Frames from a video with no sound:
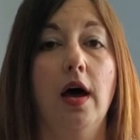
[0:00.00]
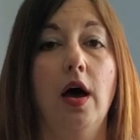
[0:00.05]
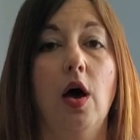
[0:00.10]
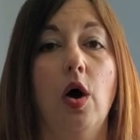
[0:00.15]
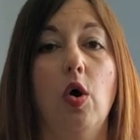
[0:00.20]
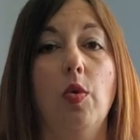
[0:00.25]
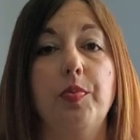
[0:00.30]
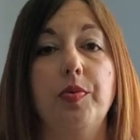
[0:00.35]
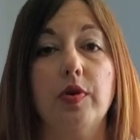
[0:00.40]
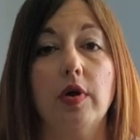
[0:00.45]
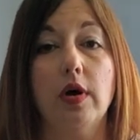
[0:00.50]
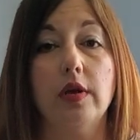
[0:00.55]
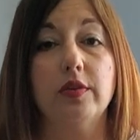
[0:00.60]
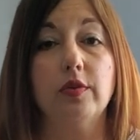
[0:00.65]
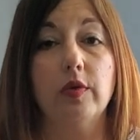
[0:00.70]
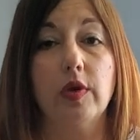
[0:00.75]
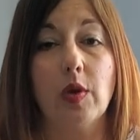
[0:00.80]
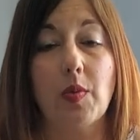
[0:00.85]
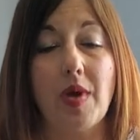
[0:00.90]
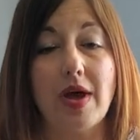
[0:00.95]
Hope you're all
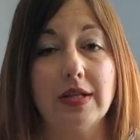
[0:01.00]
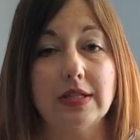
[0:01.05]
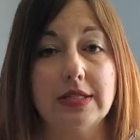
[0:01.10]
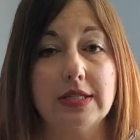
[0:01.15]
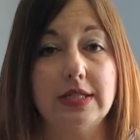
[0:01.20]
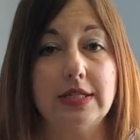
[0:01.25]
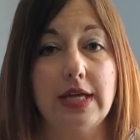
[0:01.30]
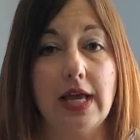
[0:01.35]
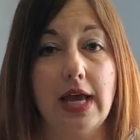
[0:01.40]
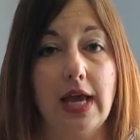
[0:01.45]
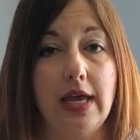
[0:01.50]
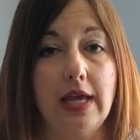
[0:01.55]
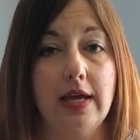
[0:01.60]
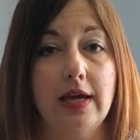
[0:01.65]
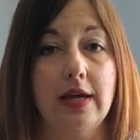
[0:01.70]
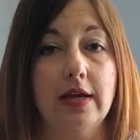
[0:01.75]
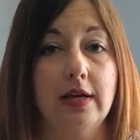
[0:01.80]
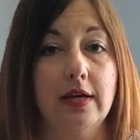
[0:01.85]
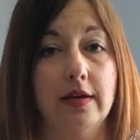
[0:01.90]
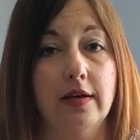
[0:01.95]
doing well today.
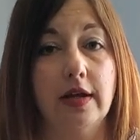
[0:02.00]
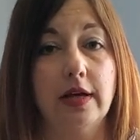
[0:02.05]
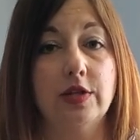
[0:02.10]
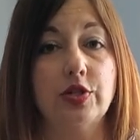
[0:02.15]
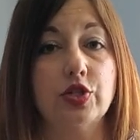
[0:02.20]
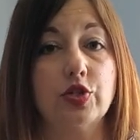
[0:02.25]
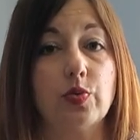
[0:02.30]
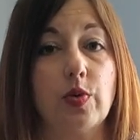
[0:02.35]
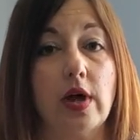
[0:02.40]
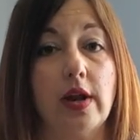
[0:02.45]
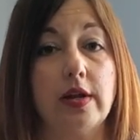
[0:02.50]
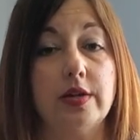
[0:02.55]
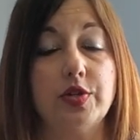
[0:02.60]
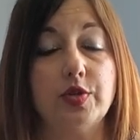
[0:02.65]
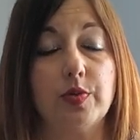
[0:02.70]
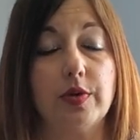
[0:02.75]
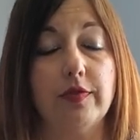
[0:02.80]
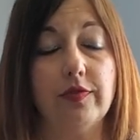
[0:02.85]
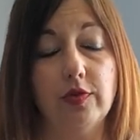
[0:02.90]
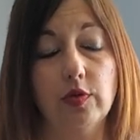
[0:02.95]
I just wanted to
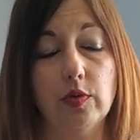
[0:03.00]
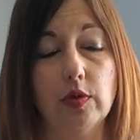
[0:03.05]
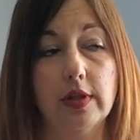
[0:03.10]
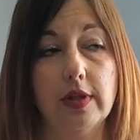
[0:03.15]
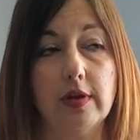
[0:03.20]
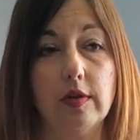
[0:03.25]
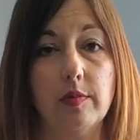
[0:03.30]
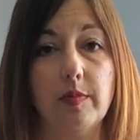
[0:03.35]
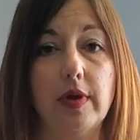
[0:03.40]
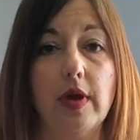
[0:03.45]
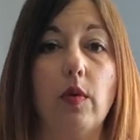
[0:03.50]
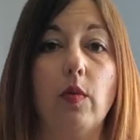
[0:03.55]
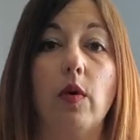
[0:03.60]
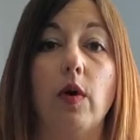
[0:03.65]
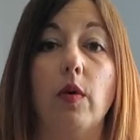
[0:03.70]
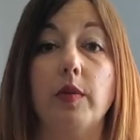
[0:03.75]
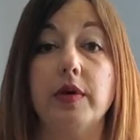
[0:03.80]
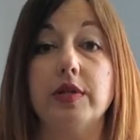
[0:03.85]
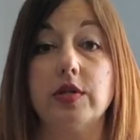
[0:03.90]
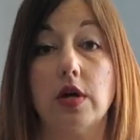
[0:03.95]
review a little bit
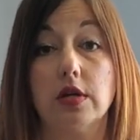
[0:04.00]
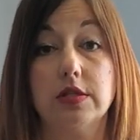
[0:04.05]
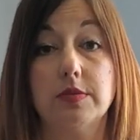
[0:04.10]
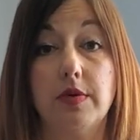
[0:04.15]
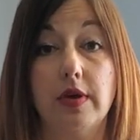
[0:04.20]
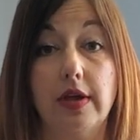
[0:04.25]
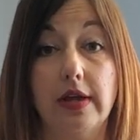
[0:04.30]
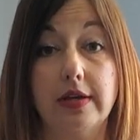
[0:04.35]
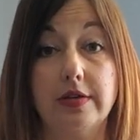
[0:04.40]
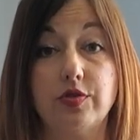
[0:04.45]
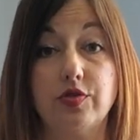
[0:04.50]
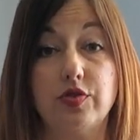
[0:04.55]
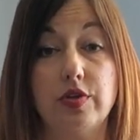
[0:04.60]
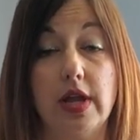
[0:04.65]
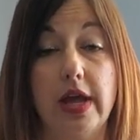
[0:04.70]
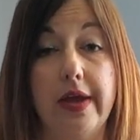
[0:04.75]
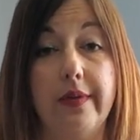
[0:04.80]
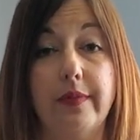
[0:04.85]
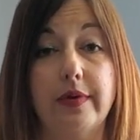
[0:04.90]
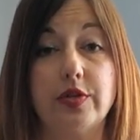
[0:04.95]
what we talked about
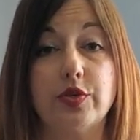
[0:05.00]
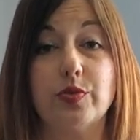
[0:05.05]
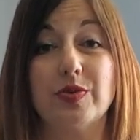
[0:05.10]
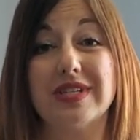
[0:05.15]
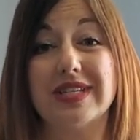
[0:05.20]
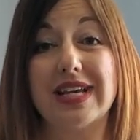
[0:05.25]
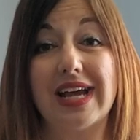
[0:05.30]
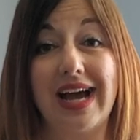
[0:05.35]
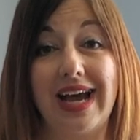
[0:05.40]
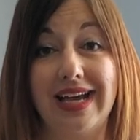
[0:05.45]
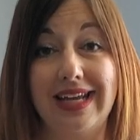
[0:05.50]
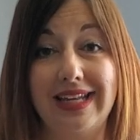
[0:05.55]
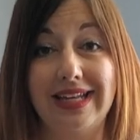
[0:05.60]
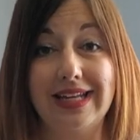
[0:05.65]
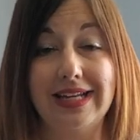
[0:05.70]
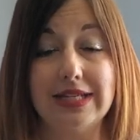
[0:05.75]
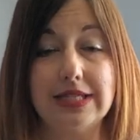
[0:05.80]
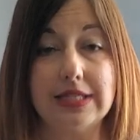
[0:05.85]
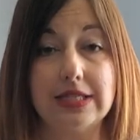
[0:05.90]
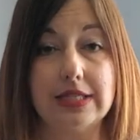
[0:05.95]
yesterday, which was
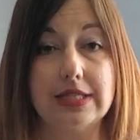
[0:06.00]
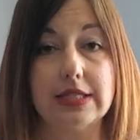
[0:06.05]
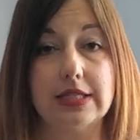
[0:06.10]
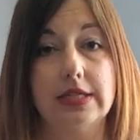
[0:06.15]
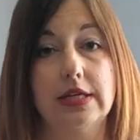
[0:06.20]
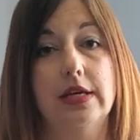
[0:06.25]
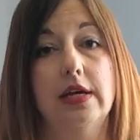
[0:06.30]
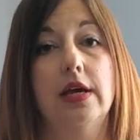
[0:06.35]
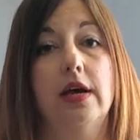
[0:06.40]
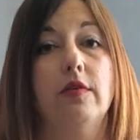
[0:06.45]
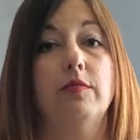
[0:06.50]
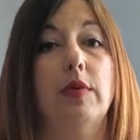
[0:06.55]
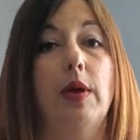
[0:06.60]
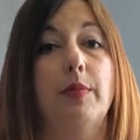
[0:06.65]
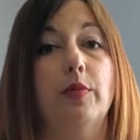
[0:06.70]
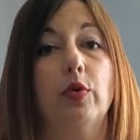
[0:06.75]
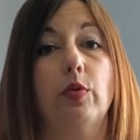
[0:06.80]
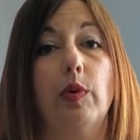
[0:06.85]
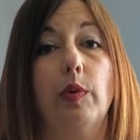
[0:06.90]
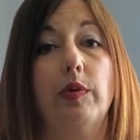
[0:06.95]
kindness.
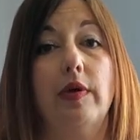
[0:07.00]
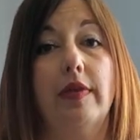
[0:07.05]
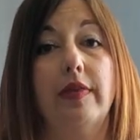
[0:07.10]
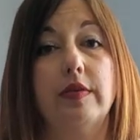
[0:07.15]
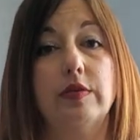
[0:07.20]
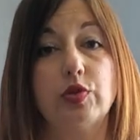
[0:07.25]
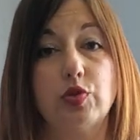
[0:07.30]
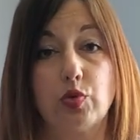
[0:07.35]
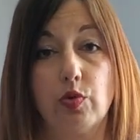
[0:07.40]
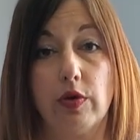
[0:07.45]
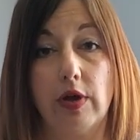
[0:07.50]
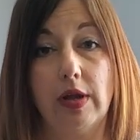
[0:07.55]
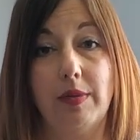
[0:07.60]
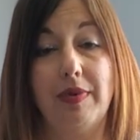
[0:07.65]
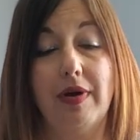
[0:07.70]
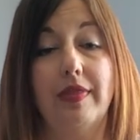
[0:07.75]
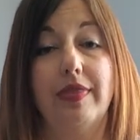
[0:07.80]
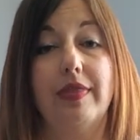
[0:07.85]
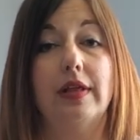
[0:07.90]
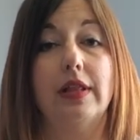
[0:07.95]
Remember, we read the story
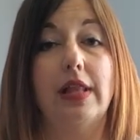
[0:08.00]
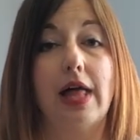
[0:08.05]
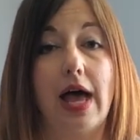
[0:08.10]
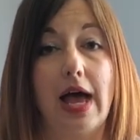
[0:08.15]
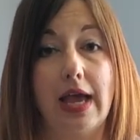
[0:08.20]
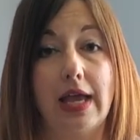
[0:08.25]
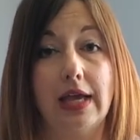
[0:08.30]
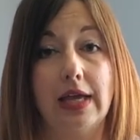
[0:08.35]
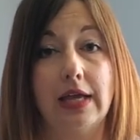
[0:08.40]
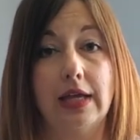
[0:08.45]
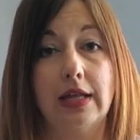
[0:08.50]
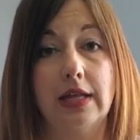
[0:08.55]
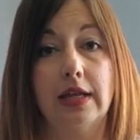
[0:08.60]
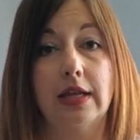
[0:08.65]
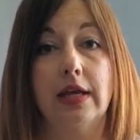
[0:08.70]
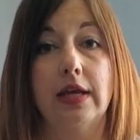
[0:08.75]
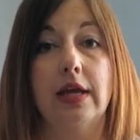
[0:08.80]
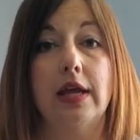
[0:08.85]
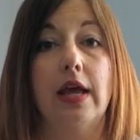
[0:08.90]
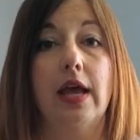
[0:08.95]
about the lion
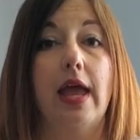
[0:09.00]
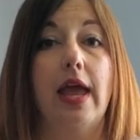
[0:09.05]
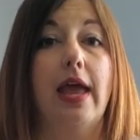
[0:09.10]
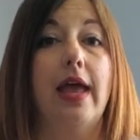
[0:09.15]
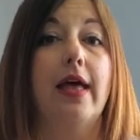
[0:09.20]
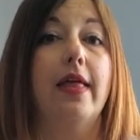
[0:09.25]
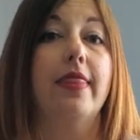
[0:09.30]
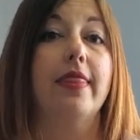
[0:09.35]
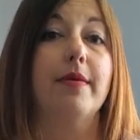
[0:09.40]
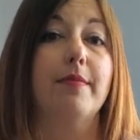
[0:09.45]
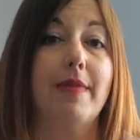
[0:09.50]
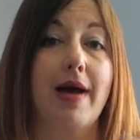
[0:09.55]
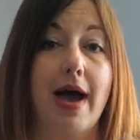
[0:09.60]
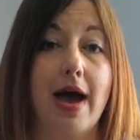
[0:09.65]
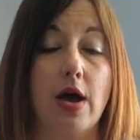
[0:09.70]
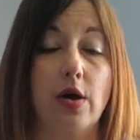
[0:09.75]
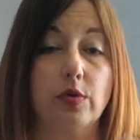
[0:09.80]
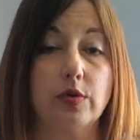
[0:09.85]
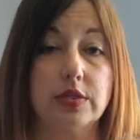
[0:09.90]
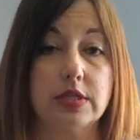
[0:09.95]
and the
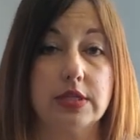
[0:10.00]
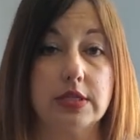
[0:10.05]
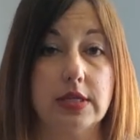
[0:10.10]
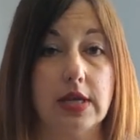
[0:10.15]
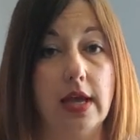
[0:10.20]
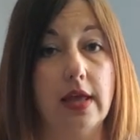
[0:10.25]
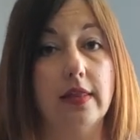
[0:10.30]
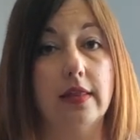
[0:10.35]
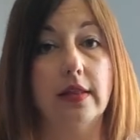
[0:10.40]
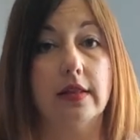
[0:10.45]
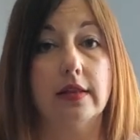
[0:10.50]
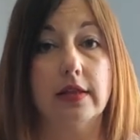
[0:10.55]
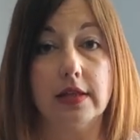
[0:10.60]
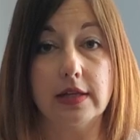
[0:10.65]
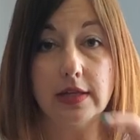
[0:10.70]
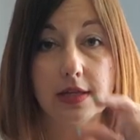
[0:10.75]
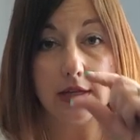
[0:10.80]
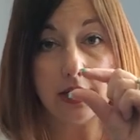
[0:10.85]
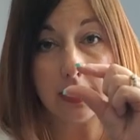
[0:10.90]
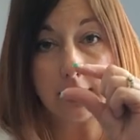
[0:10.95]
mouse, and the
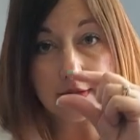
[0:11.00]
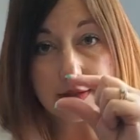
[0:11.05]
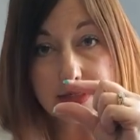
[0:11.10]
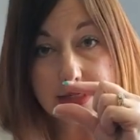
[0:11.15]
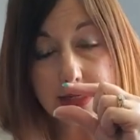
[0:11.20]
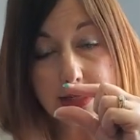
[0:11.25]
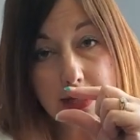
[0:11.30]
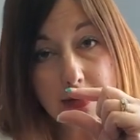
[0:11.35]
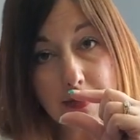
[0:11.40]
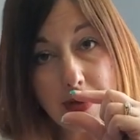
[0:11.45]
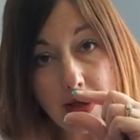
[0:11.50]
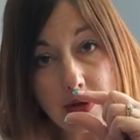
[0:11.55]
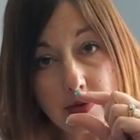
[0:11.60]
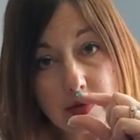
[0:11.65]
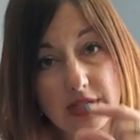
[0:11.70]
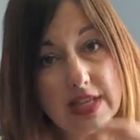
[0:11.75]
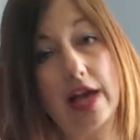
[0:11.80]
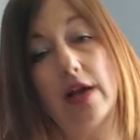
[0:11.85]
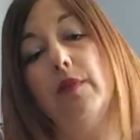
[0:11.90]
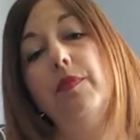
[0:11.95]
little teeny
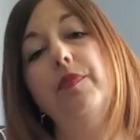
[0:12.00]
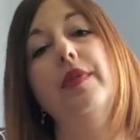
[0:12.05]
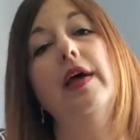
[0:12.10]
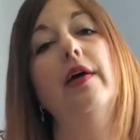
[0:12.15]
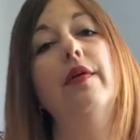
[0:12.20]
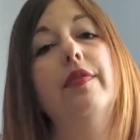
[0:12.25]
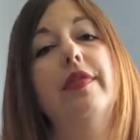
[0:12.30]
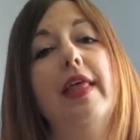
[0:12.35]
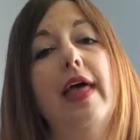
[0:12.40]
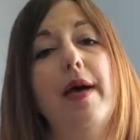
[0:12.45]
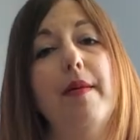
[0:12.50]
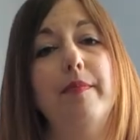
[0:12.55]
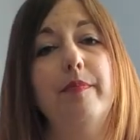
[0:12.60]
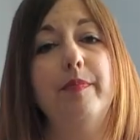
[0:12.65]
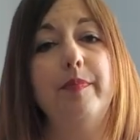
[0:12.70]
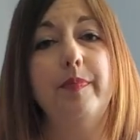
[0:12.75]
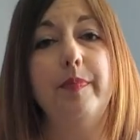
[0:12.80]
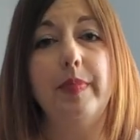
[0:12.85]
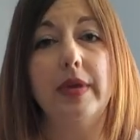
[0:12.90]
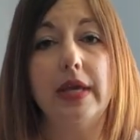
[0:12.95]
mouse helped out that
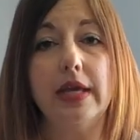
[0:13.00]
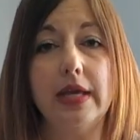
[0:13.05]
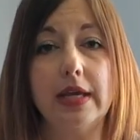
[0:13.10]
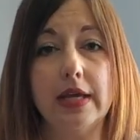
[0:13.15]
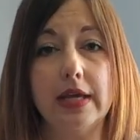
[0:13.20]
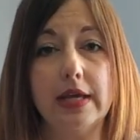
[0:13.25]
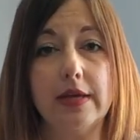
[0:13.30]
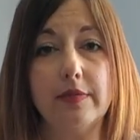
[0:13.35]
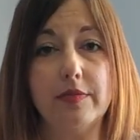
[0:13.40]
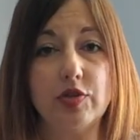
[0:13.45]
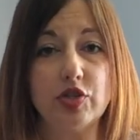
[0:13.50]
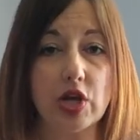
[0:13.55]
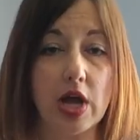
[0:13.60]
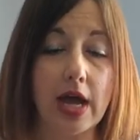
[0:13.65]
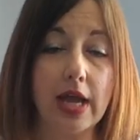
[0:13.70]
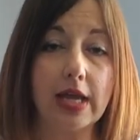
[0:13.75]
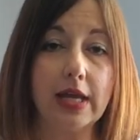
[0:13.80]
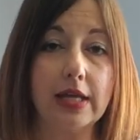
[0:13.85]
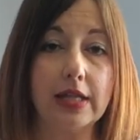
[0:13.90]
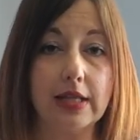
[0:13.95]
big
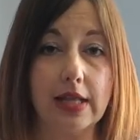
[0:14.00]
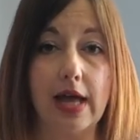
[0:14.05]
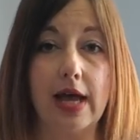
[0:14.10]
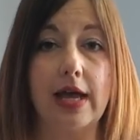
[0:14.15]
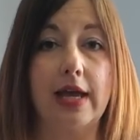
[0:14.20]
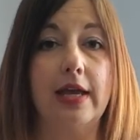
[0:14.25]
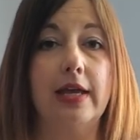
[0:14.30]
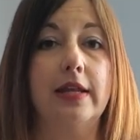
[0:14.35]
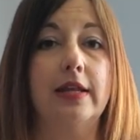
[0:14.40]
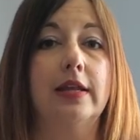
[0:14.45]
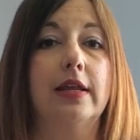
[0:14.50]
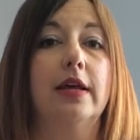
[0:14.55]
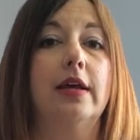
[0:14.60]
giant lion.